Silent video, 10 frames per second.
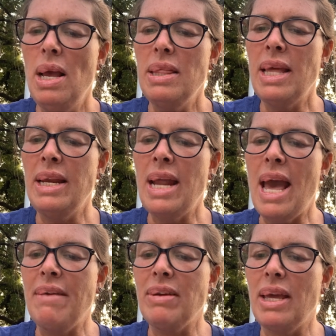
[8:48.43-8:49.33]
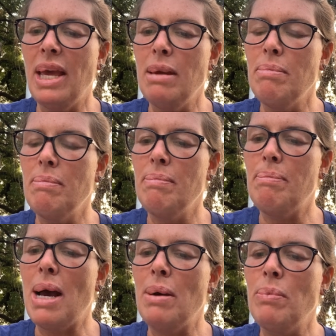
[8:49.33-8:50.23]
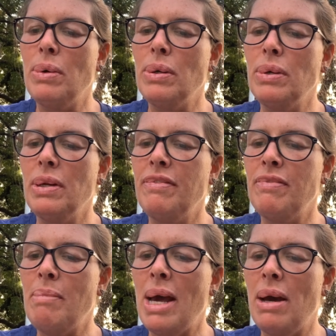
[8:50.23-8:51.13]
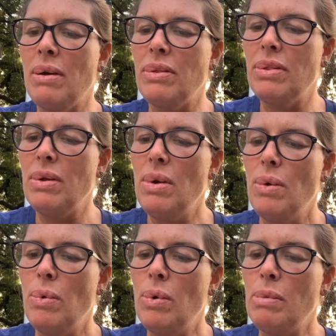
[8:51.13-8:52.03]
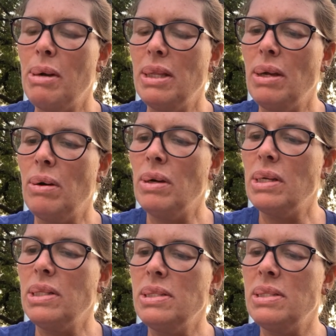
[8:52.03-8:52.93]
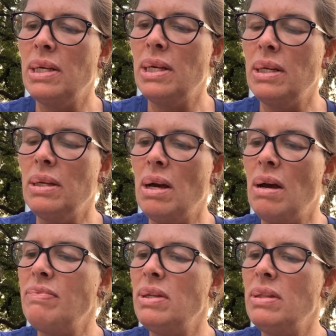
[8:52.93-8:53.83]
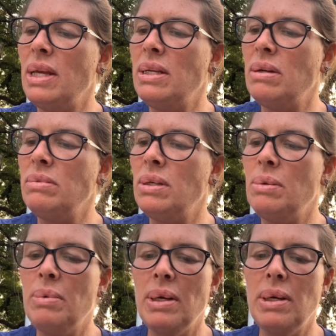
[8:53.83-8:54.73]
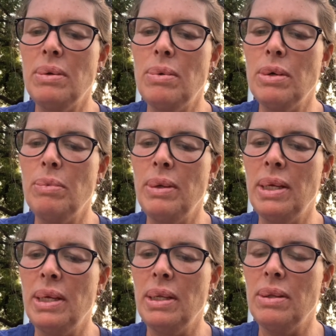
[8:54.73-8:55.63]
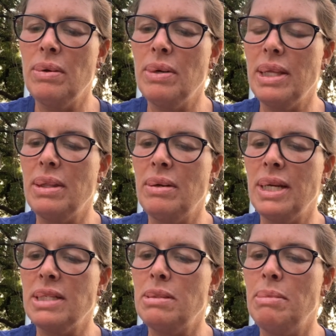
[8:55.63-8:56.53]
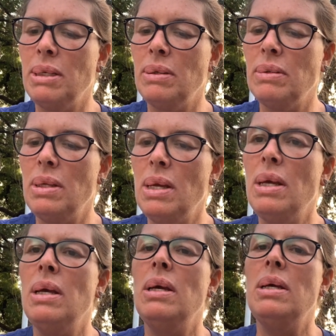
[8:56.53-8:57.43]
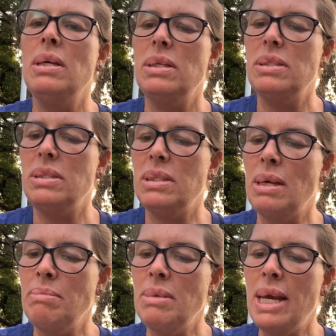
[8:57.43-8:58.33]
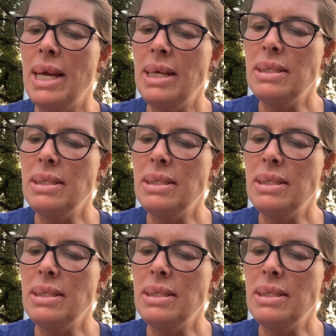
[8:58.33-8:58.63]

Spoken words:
They navigate by word of mouth or by the arc of the sun. Often they don't know where or when they'll get their next meal. Some go